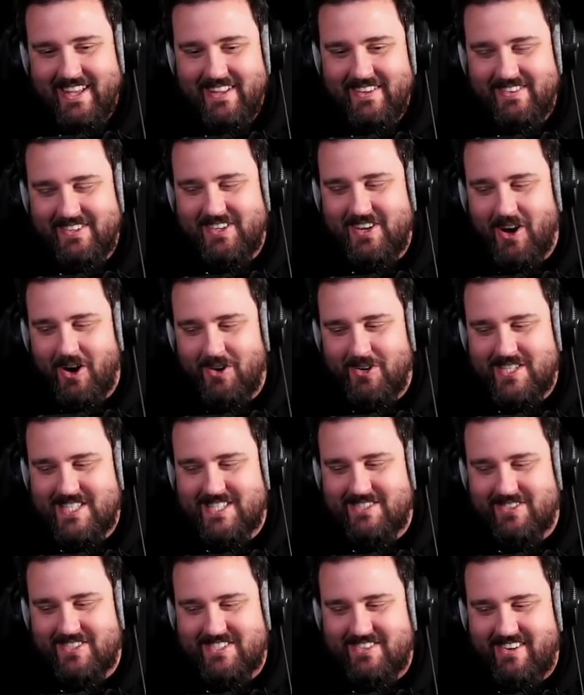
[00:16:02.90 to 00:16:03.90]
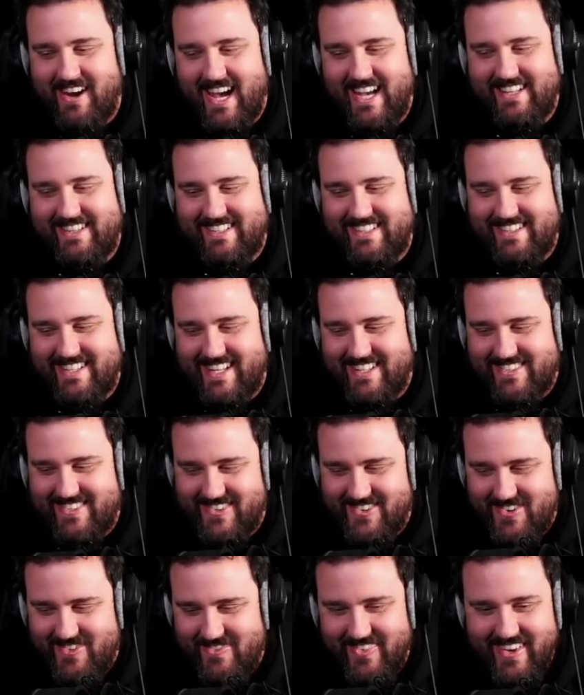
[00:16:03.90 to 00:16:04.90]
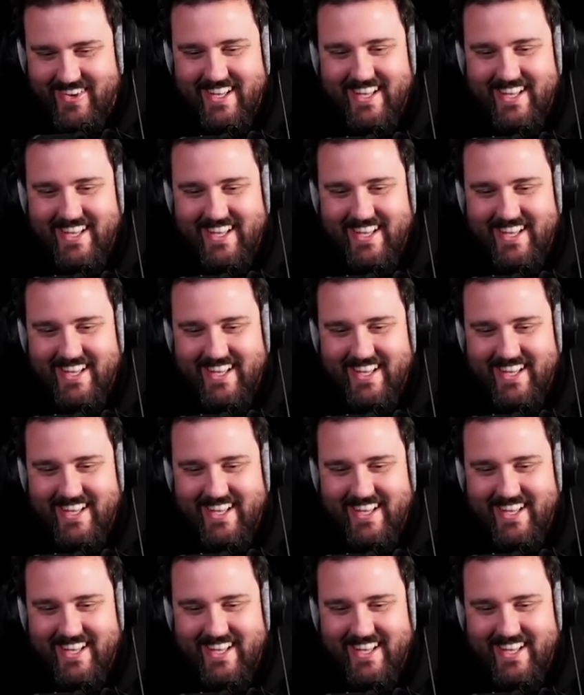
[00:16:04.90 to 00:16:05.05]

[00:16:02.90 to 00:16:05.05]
The ghost was right in that room.